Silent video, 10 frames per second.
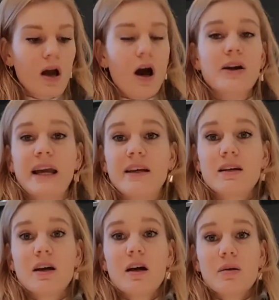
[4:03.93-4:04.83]
Okay,
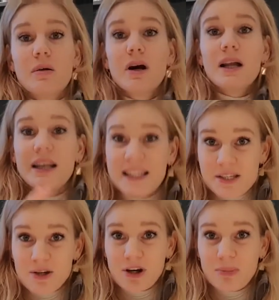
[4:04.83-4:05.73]
let's
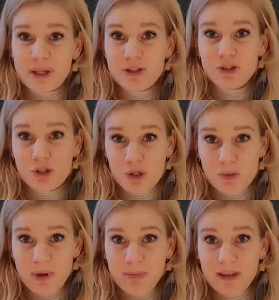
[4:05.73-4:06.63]
talk about the Shush
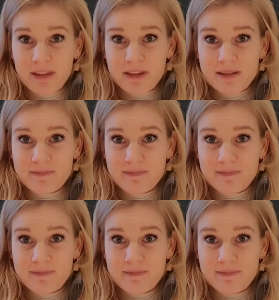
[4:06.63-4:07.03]
Pat method.